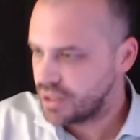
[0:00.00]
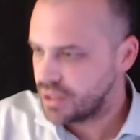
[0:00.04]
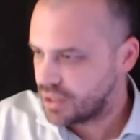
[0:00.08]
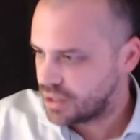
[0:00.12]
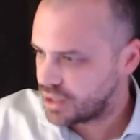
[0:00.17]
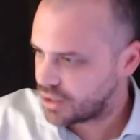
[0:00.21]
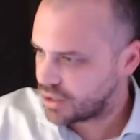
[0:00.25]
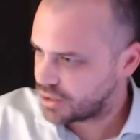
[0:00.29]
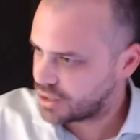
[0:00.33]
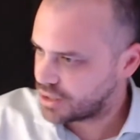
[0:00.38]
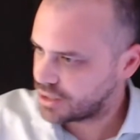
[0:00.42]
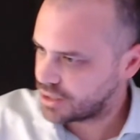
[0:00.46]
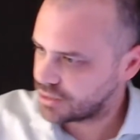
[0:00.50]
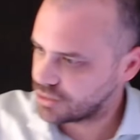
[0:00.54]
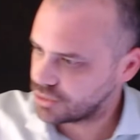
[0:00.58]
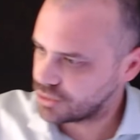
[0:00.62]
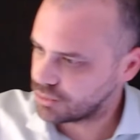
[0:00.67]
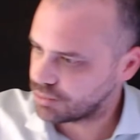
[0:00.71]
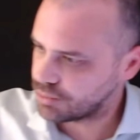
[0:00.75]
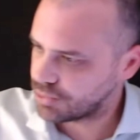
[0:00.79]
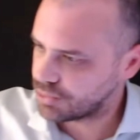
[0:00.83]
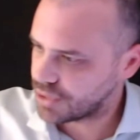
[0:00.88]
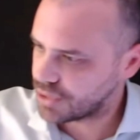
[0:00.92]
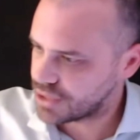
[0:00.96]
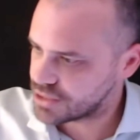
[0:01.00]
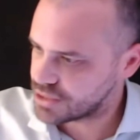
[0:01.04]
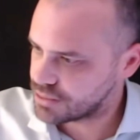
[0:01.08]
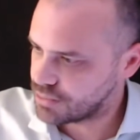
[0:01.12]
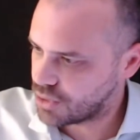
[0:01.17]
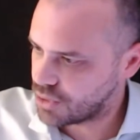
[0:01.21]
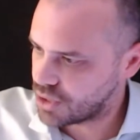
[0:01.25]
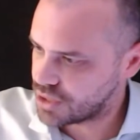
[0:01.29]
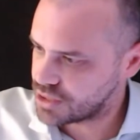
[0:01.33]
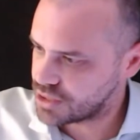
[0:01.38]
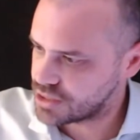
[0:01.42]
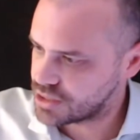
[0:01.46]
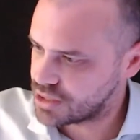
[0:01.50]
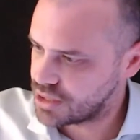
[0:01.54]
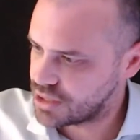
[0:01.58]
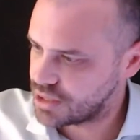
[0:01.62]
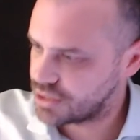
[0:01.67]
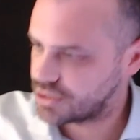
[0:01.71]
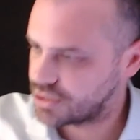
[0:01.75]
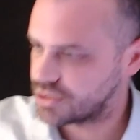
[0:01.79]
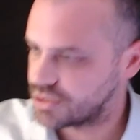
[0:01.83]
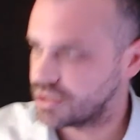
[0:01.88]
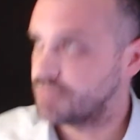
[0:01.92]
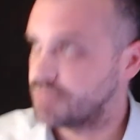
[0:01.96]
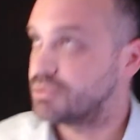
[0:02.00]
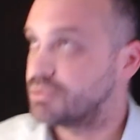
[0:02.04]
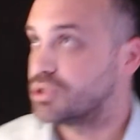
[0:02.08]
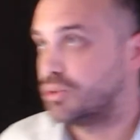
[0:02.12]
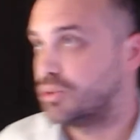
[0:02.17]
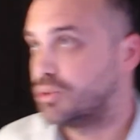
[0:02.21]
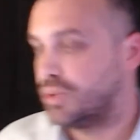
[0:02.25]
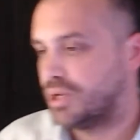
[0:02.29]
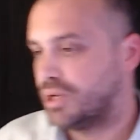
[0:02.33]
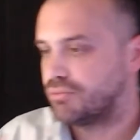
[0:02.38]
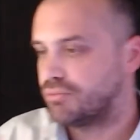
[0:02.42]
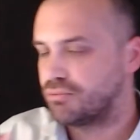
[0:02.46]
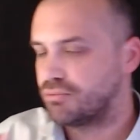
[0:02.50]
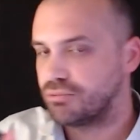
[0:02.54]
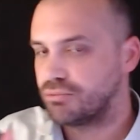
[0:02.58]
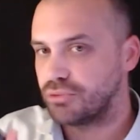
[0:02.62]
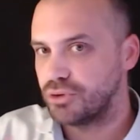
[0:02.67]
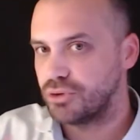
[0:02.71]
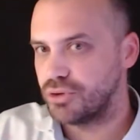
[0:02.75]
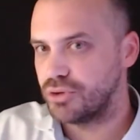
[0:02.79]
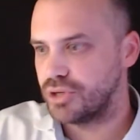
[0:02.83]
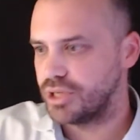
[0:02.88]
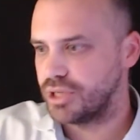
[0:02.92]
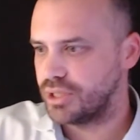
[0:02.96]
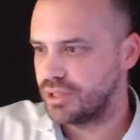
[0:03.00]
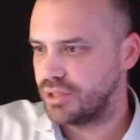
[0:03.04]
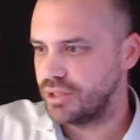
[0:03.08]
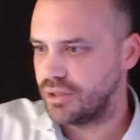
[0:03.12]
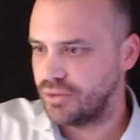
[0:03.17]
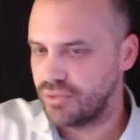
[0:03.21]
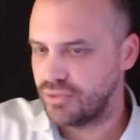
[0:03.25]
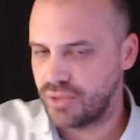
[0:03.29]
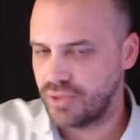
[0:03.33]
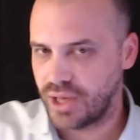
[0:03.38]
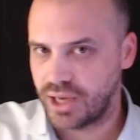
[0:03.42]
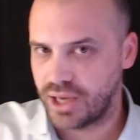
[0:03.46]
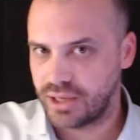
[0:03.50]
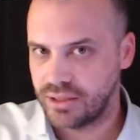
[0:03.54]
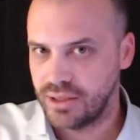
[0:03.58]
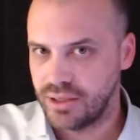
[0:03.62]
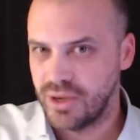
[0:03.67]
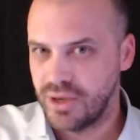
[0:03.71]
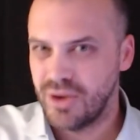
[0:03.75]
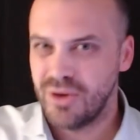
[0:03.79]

Now I need a little plus minus here because I'm square rooting that.